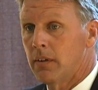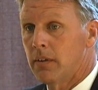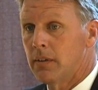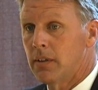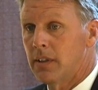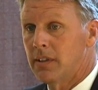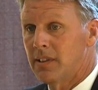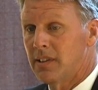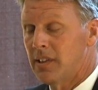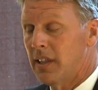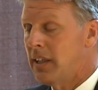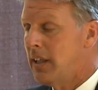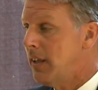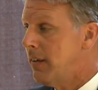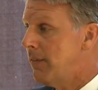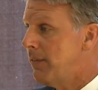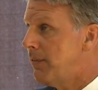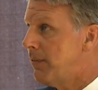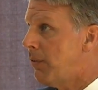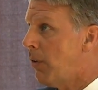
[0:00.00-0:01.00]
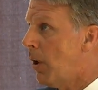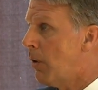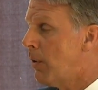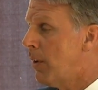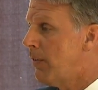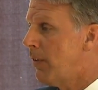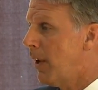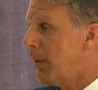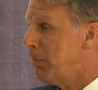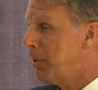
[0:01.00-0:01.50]
The city of Fall
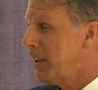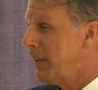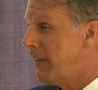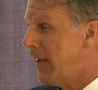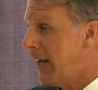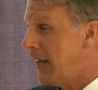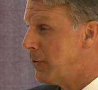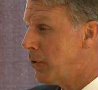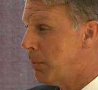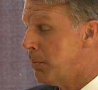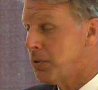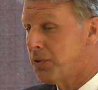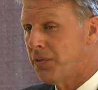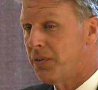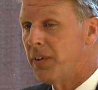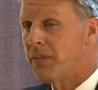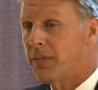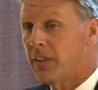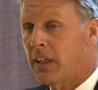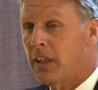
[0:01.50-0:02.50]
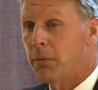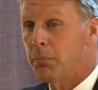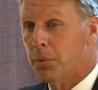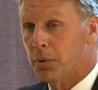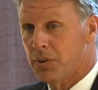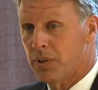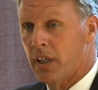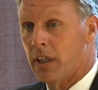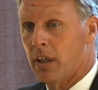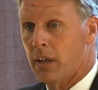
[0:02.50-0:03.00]
River, I believe, has almost
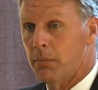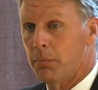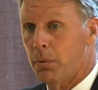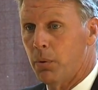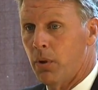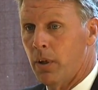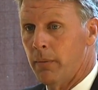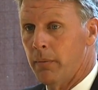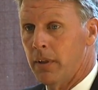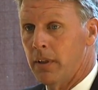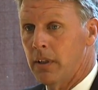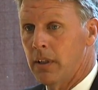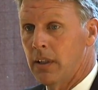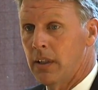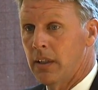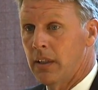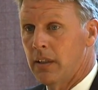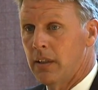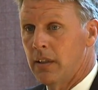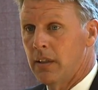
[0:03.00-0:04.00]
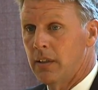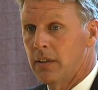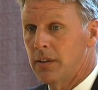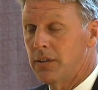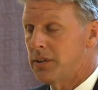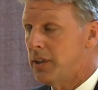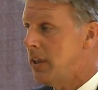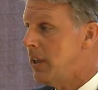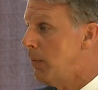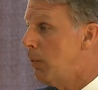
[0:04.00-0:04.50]
15% unemployment. The
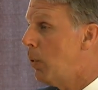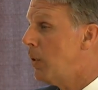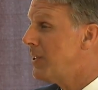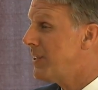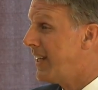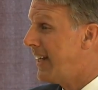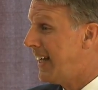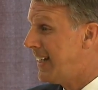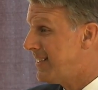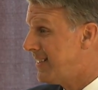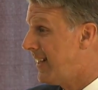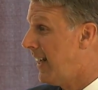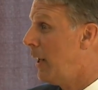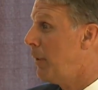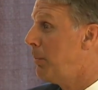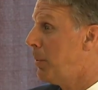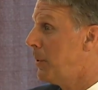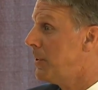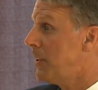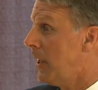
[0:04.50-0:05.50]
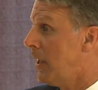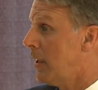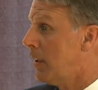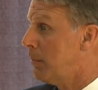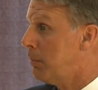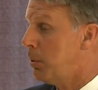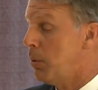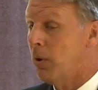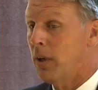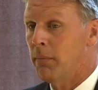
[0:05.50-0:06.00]
city of Worcester has 10%
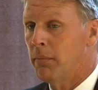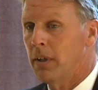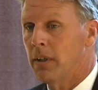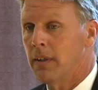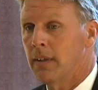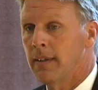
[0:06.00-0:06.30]
unemployment.